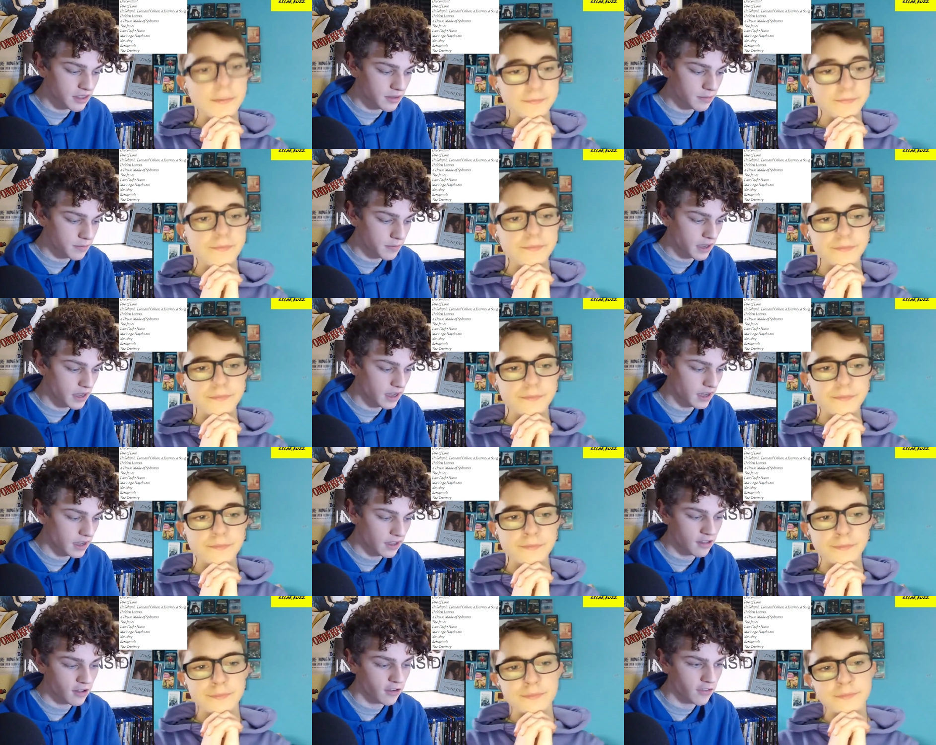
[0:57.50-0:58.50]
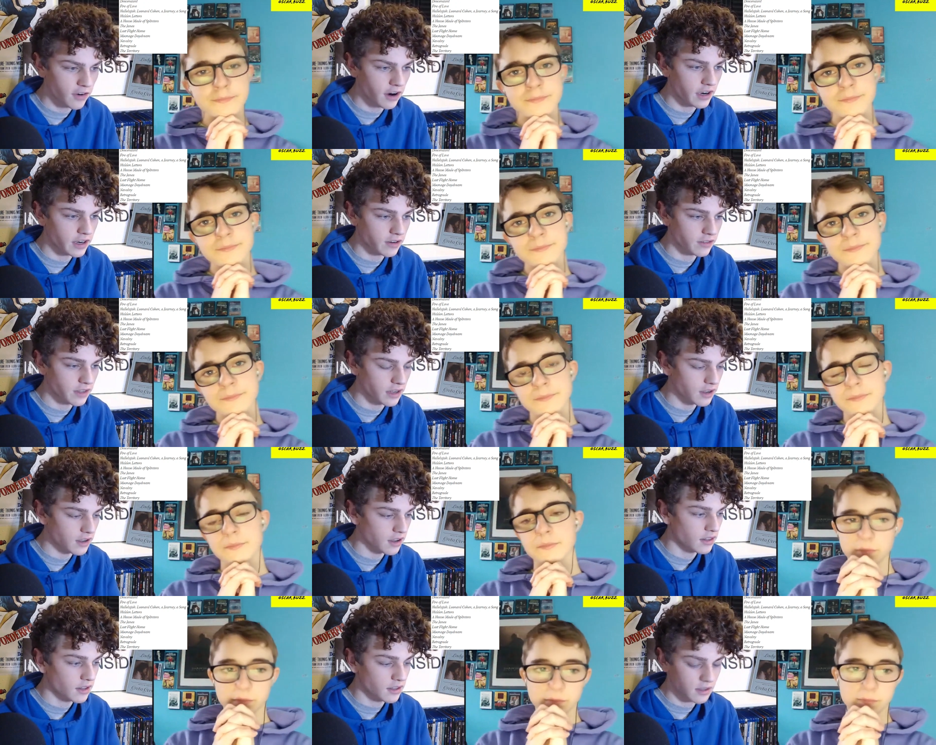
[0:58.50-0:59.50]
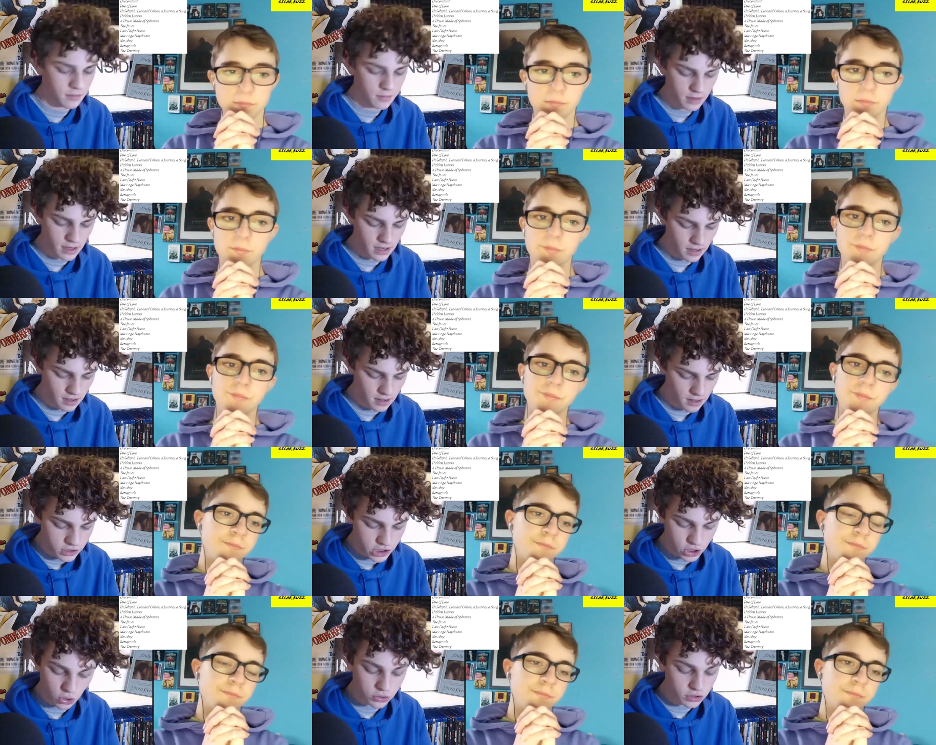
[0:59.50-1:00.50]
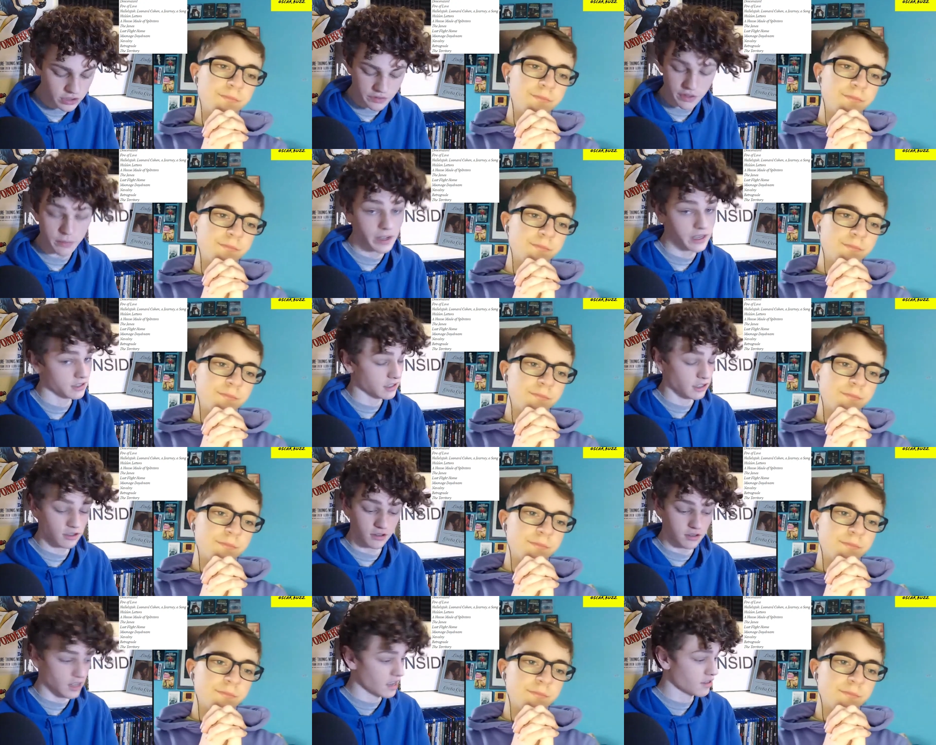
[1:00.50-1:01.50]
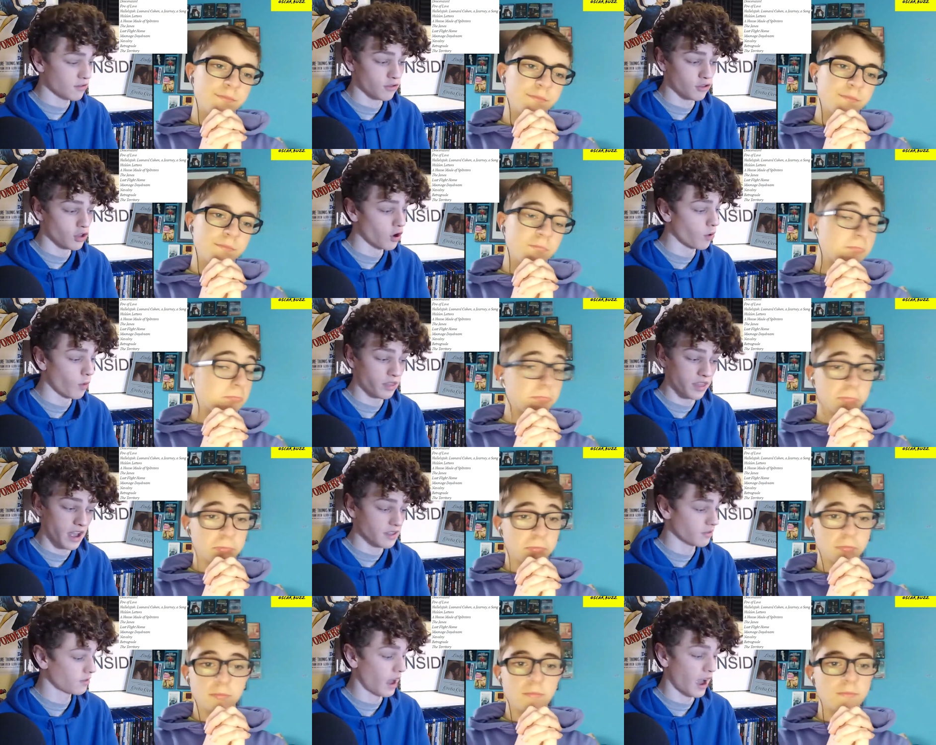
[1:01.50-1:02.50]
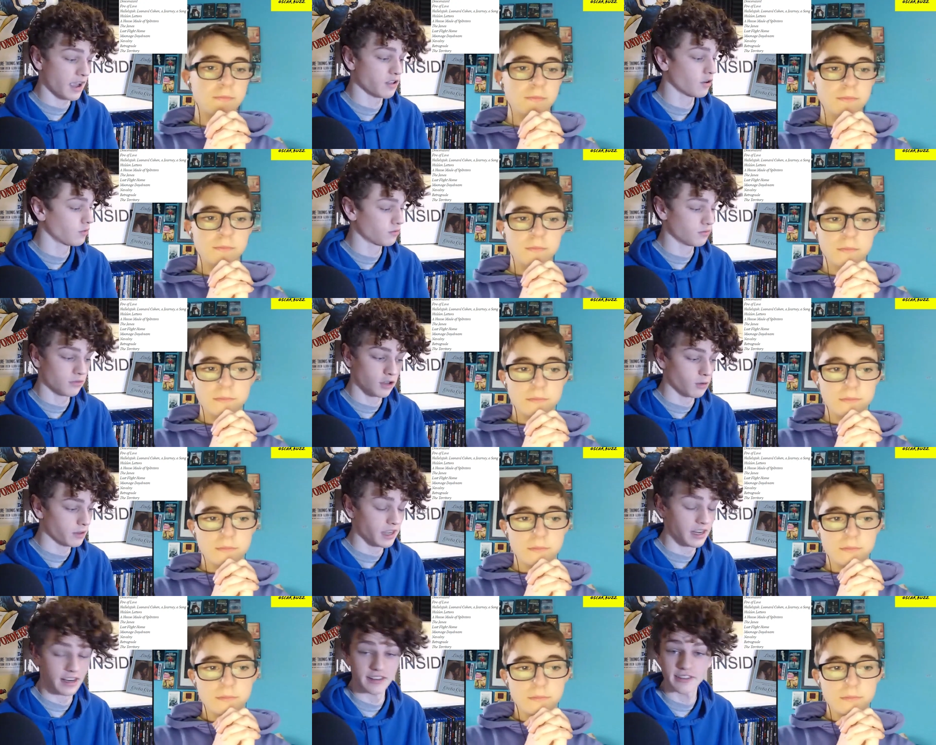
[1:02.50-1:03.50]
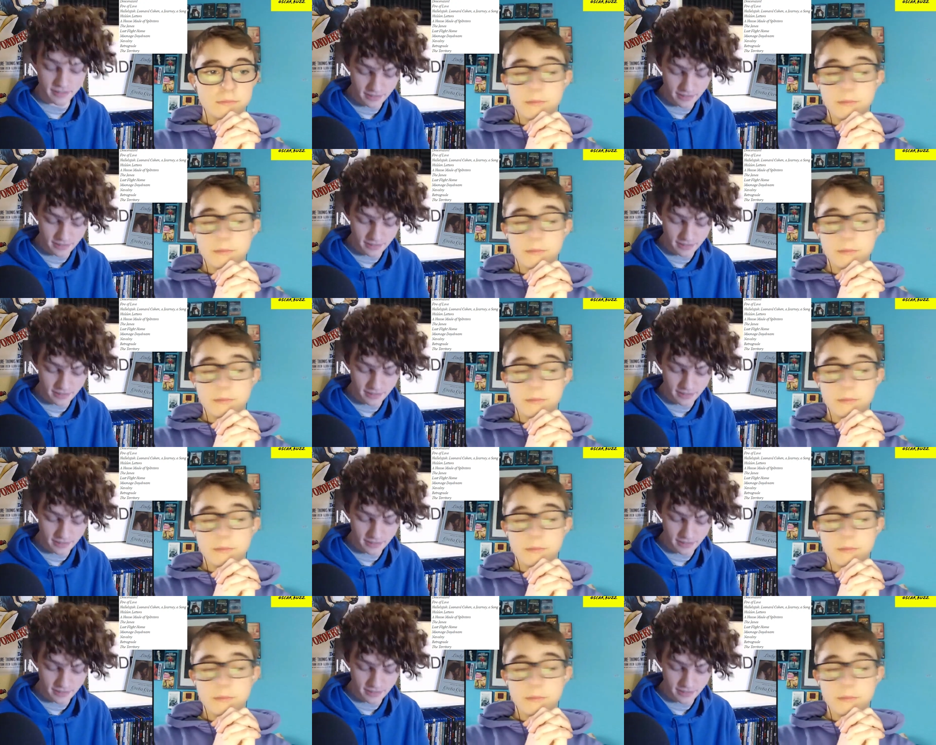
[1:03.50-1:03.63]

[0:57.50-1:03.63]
Speaker 1: Nothing big so far, I don't think. Nothing big. Children of the Mist. I do, that's no that I don't know what that is.